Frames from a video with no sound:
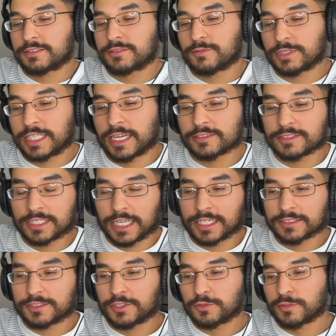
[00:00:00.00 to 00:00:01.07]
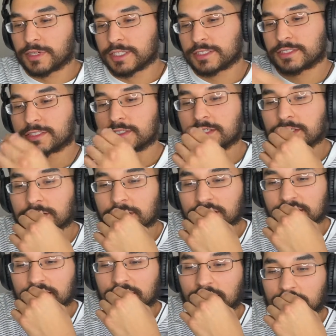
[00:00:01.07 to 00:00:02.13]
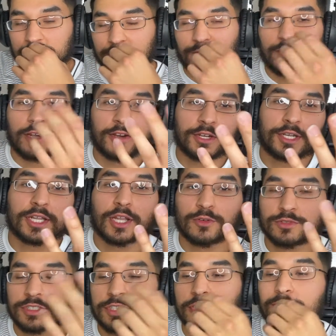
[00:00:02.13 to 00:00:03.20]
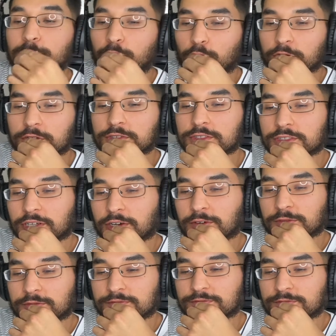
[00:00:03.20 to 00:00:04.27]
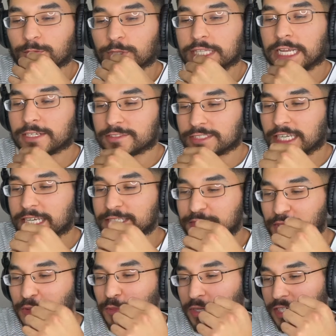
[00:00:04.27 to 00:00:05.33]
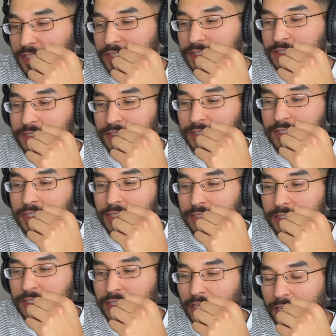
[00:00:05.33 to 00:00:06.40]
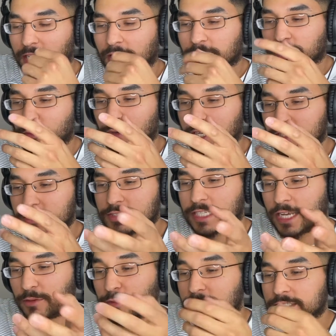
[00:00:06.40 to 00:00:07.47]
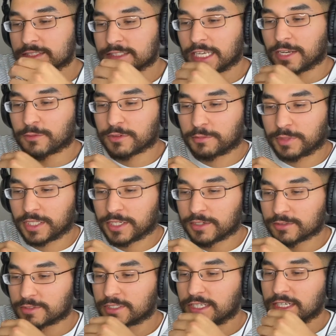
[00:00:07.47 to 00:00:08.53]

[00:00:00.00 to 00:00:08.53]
without saying too much. I live very close to the border, so without saying too much, I think we understand what he's saying with Migos.